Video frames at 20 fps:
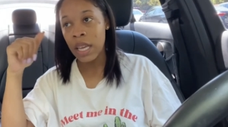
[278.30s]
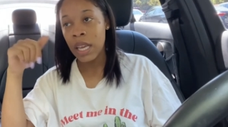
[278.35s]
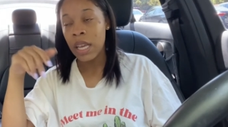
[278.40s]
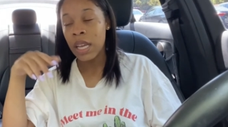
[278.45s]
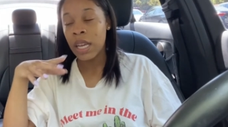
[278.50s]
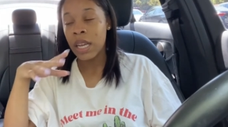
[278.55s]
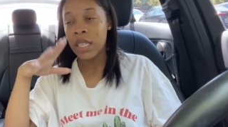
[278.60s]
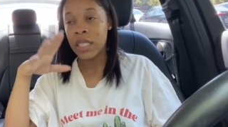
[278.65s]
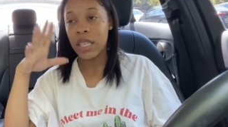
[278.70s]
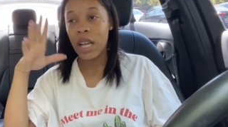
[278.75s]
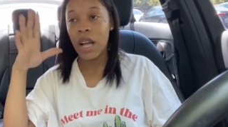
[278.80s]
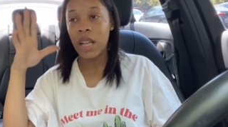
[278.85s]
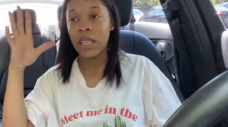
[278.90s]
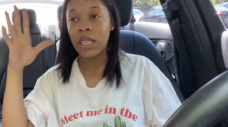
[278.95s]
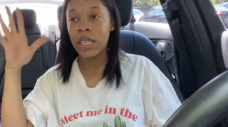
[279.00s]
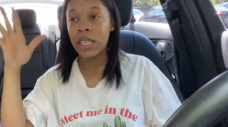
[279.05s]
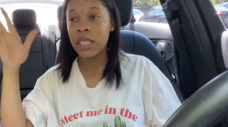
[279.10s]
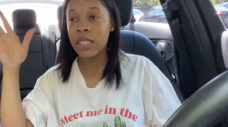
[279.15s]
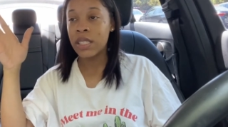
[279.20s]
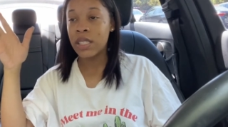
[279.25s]
because all
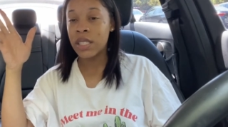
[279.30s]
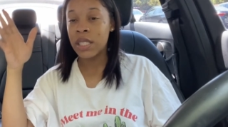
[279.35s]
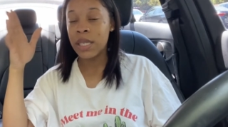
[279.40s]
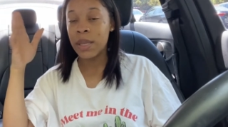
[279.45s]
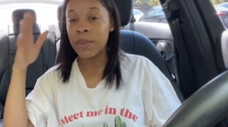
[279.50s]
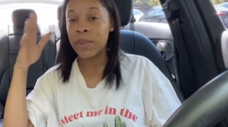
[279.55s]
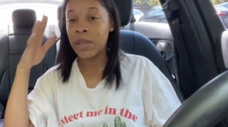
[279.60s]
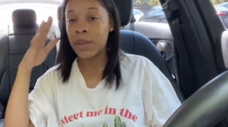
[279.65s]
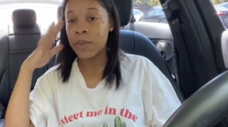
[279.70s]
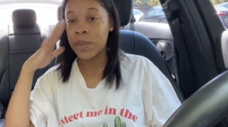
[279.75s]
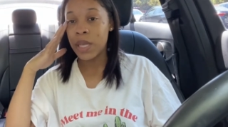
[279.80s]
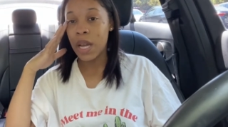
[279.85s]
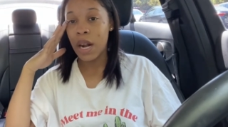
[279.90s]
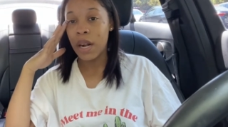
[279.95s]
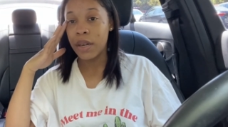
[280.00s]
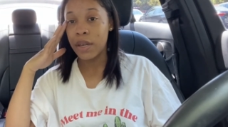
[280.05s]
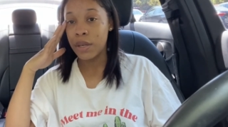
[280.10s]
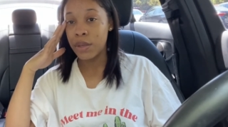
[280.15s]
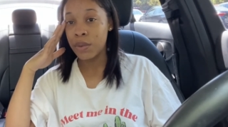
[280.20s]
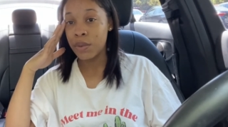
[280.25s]
of these symptoms
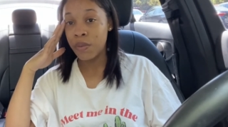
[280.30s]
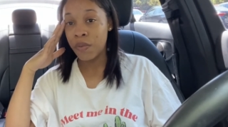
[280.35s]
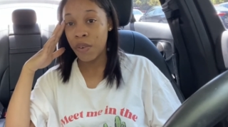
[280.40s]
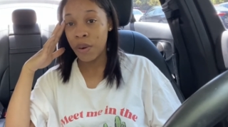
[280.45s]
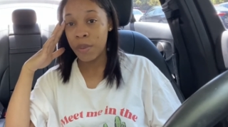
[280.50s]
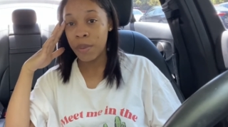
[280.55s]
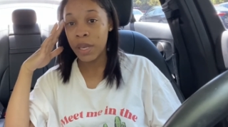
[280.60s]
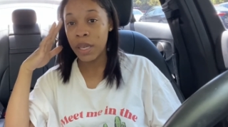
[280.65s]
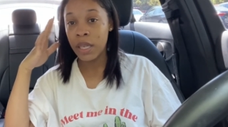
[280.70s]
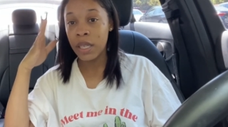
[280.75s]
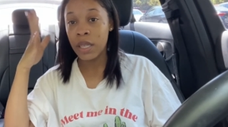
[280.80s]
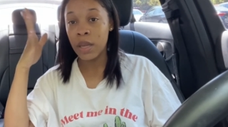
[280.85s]
are new for me.